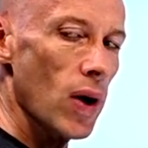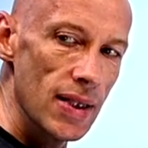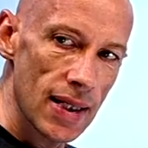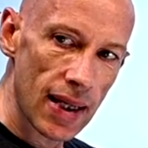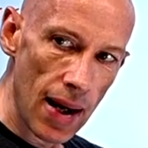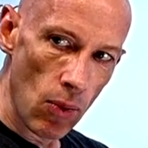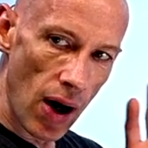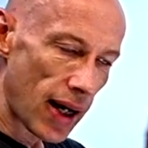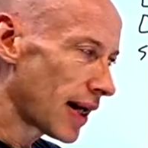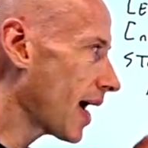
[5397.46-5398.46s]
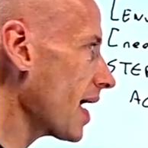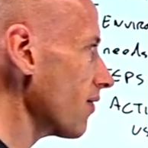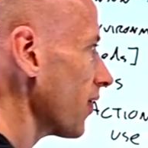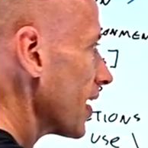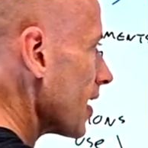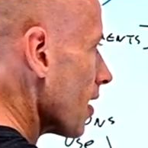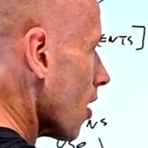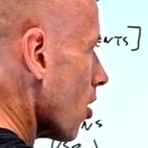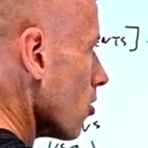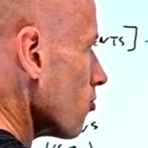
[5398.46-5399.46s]
Once again, what I can have
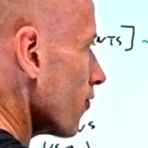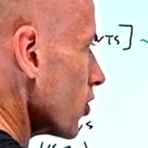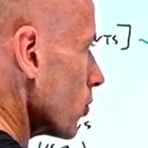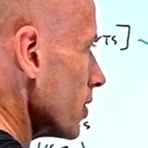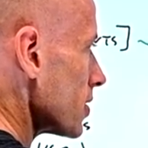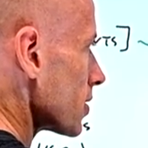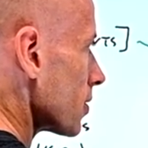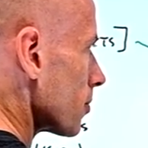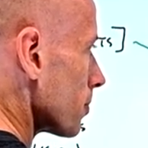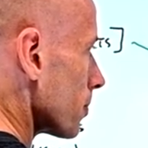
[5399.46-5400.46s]
here are reviewers.